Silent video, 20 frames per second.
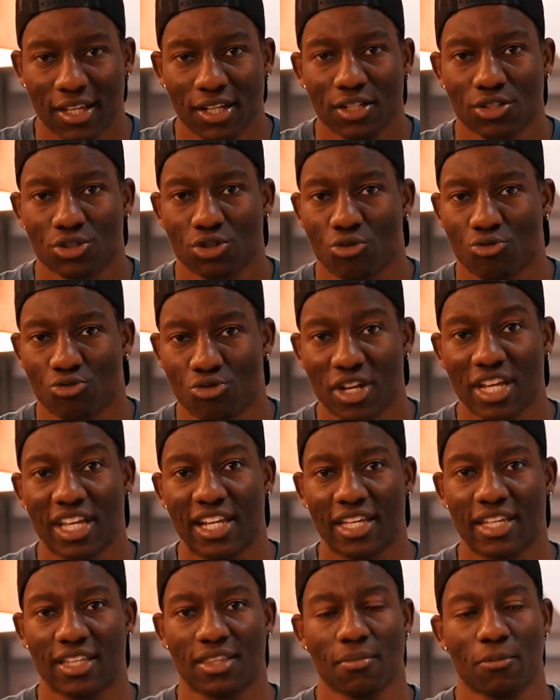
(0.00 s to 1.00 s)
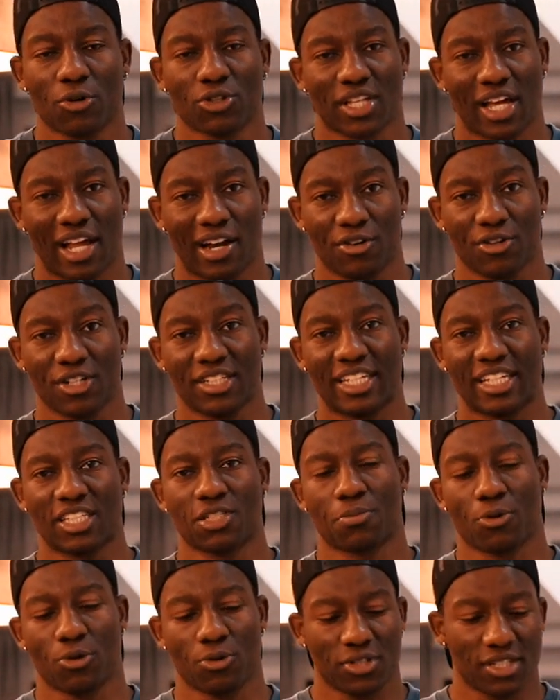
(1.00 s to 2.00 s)
So really the most calorie dense
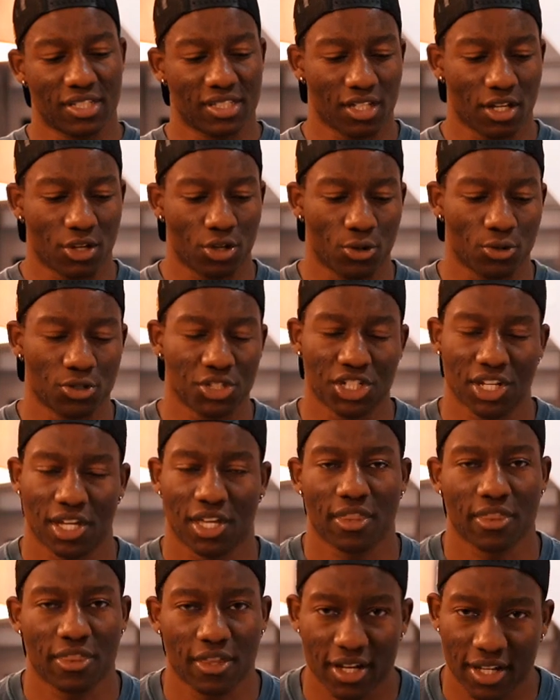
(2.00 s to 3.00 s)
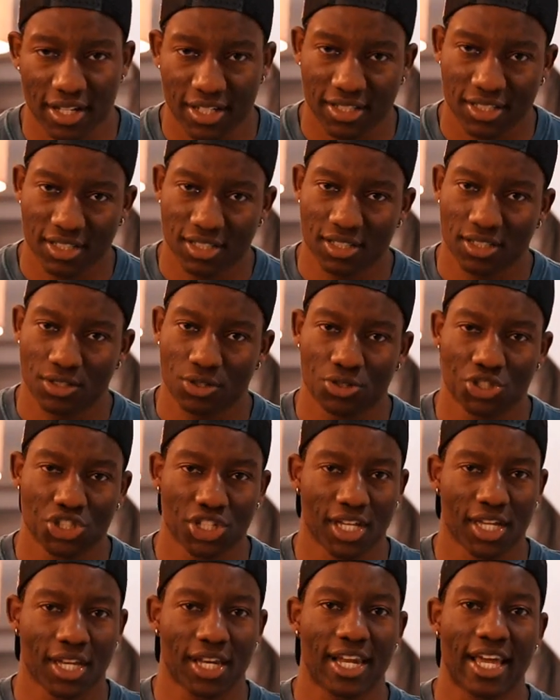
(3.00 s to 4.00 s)
proteins are your chicken thighs, your
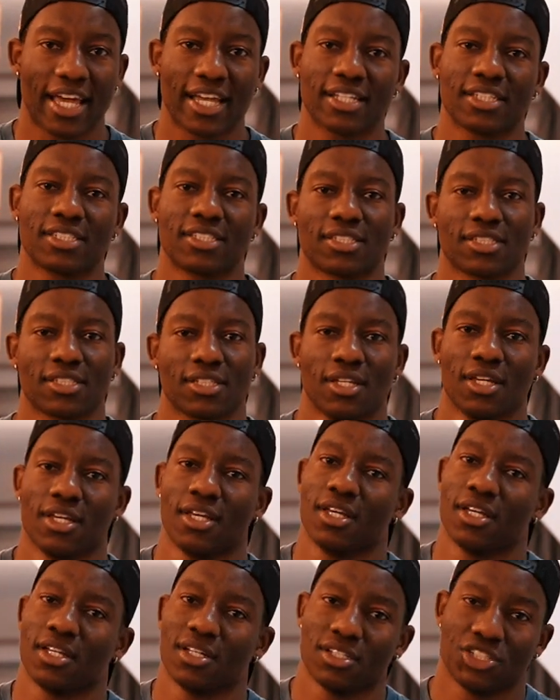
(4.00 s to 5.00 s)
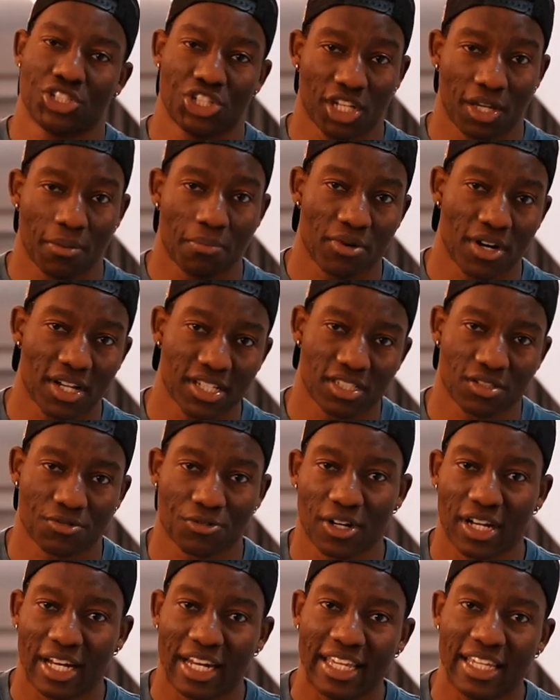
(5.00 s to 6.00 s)
chicken legs. Chicken breast is
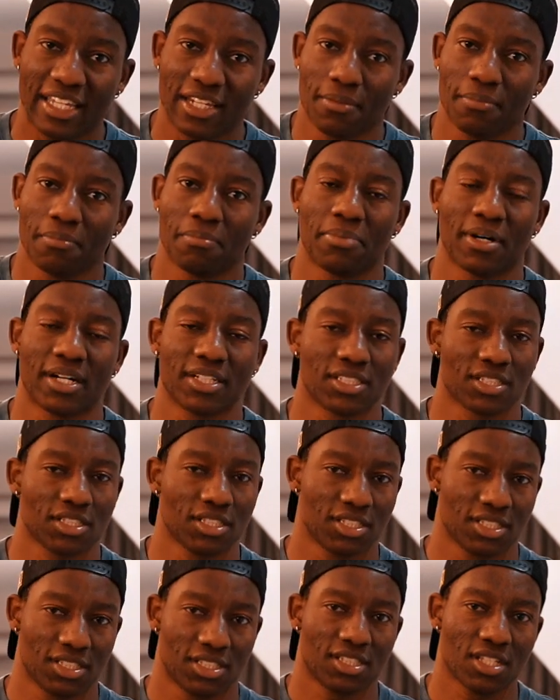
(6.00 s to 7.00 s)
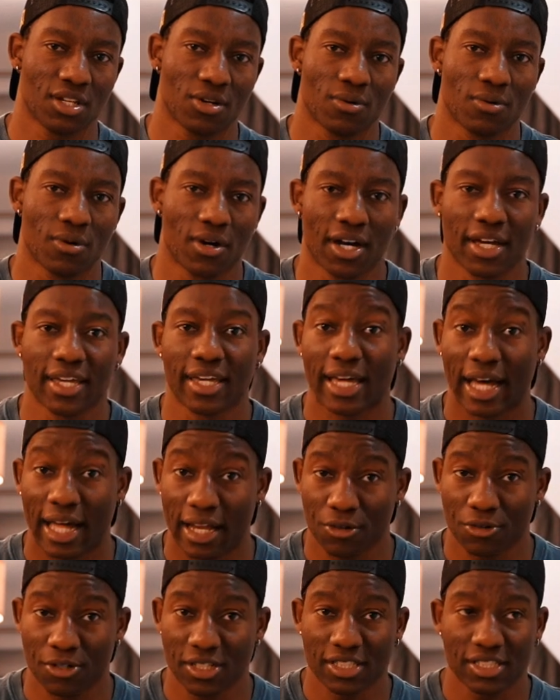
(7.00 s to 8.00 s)
very lean but it's still high in
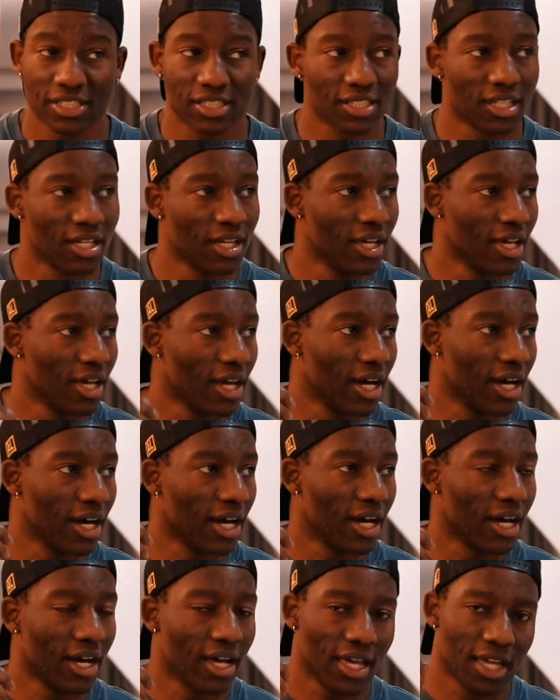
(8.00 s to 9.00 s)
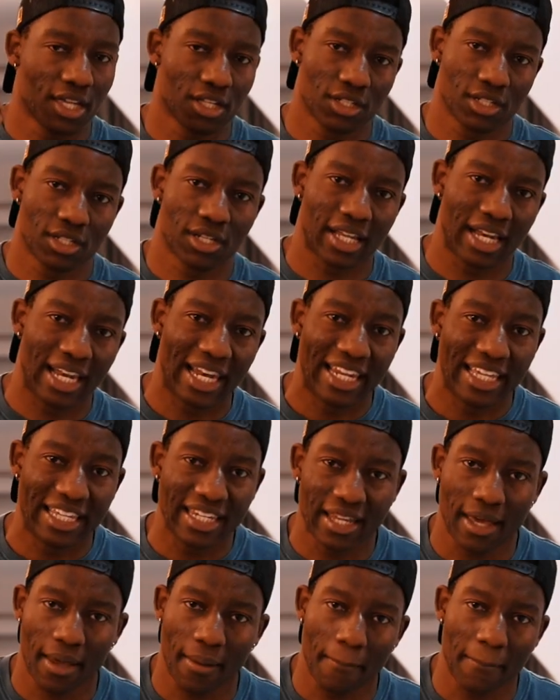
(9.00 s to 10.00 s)
calories, and
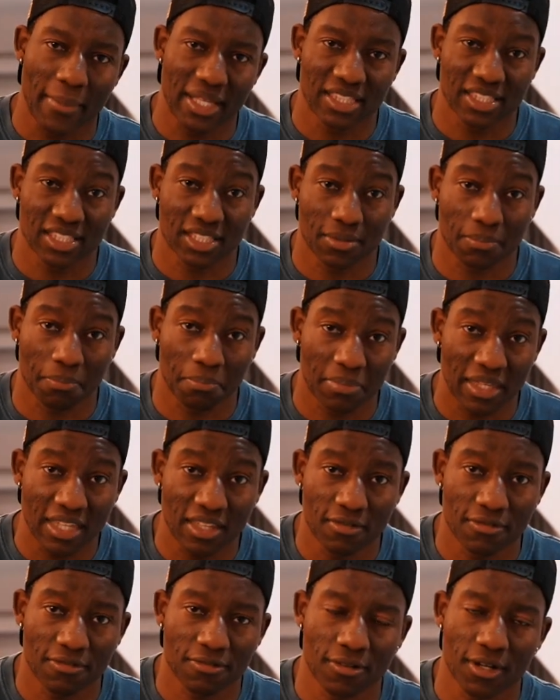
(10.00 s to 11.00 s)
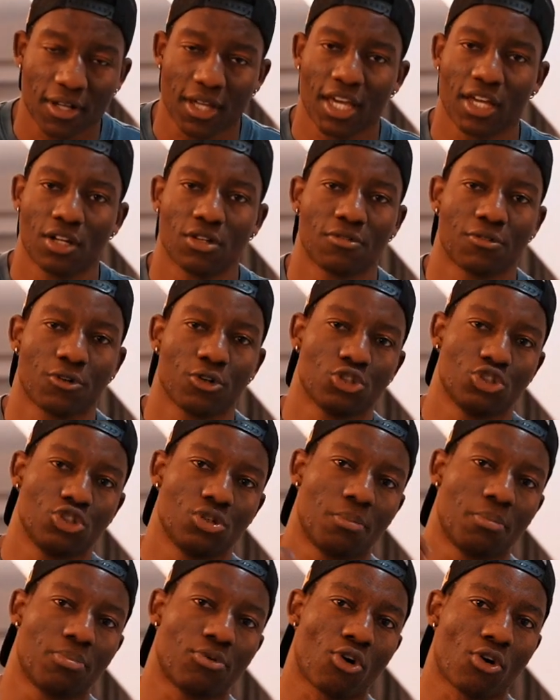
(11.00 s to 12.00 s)
lean minced beef, and of course your
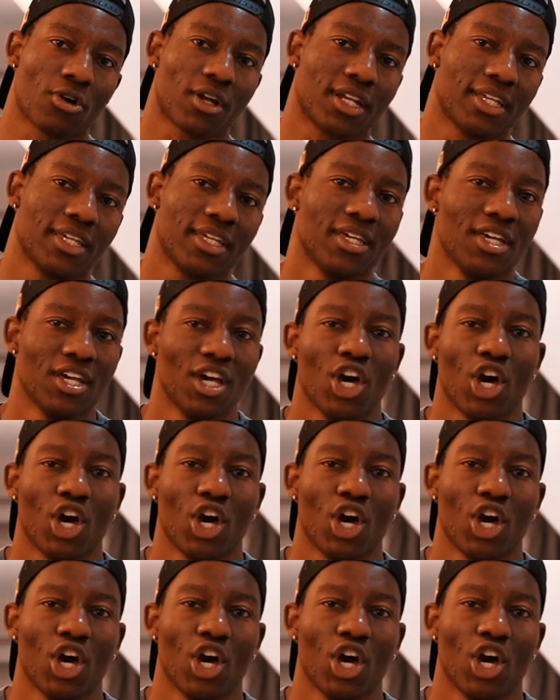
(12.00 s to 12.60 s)
broccoli.